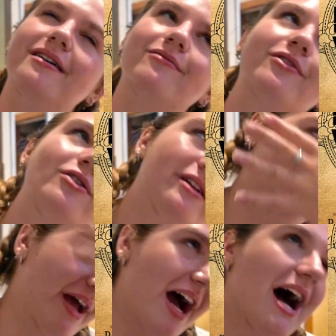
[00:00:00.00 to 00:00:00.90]
rolling
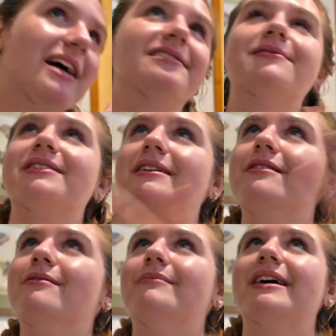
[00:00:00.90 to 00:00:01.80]
my eyes. I was like,
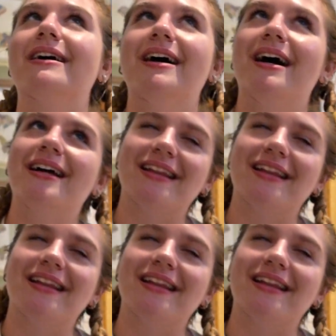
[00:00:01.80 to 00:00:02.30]
oh my God.